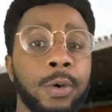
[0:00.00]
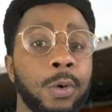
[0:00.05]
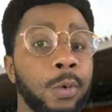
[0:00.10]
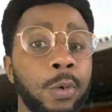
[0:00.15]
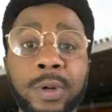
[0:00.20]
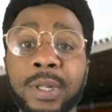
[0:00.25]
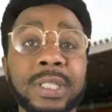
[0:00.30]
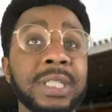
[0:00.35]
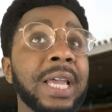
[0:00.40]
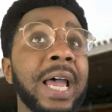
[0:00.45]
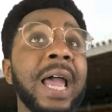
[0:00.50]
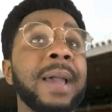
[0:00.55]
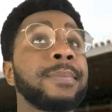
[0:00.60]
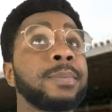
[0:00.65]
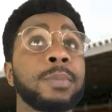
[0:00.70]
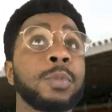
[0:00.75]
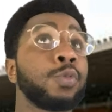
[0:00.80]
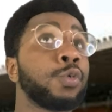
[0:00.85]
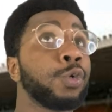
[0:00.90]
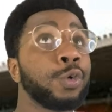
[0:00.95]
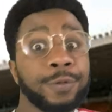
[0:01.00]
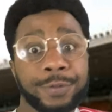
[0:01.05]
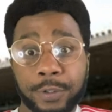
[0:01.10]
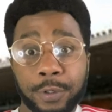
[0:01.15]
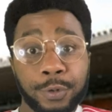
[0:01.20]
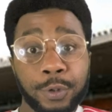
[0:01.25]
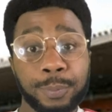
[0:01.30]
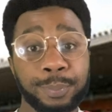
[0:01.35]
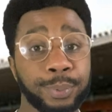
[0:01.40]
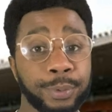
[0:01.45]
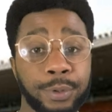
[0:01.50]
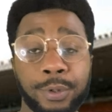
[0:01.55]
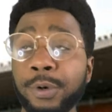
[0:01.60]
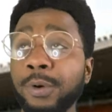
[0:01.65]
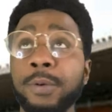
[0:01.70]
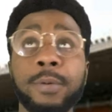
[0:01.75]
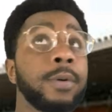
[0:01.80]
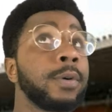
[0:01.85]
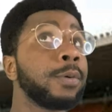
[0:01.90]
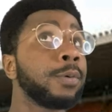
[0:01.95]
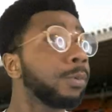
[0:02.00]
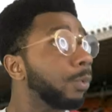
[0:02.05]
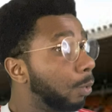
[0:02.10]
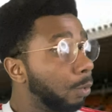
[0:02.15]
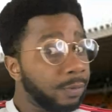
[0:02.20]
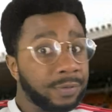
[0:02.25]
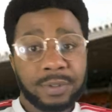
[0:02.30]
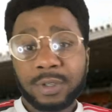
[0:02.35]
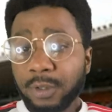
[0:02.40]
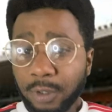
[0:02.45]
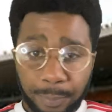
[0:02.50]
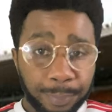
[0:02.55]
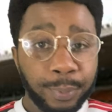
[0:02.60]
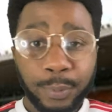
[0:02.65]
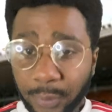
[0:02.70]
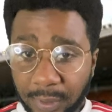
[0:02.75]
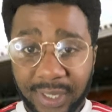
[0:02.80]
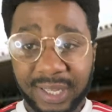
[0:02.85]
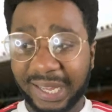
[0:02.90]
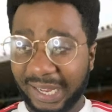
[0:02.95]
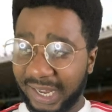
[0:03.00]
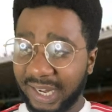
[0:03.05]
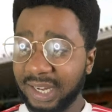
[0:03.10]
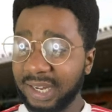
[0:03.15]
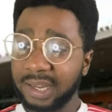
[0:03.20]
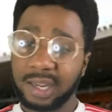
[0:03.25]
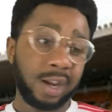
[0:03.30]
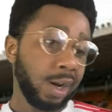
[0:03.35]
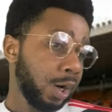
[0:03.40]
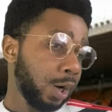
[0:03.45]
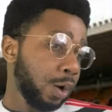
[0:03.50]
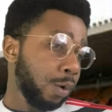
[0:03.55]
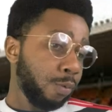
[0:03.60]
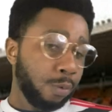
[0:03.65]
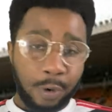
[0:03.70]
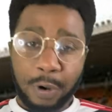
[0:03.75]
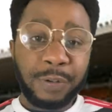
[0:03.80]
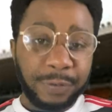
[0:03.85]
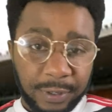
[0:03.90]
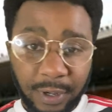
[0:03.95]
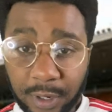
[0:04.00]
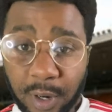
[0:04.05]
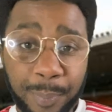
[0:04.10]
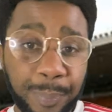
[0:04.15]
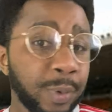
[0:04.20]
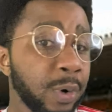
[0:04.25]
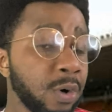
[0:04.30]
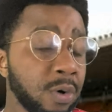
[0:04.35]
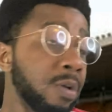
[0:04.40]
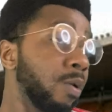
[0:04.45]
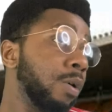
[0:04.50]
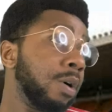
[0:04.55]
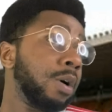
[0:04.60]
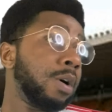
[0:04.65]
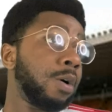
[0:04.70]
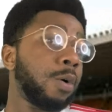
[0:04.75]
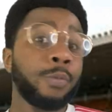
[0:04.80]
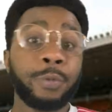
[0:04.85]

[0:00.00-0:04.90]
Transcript: All the time, Wolves on the ball, Wolves on the ball again, Wolves on the ball.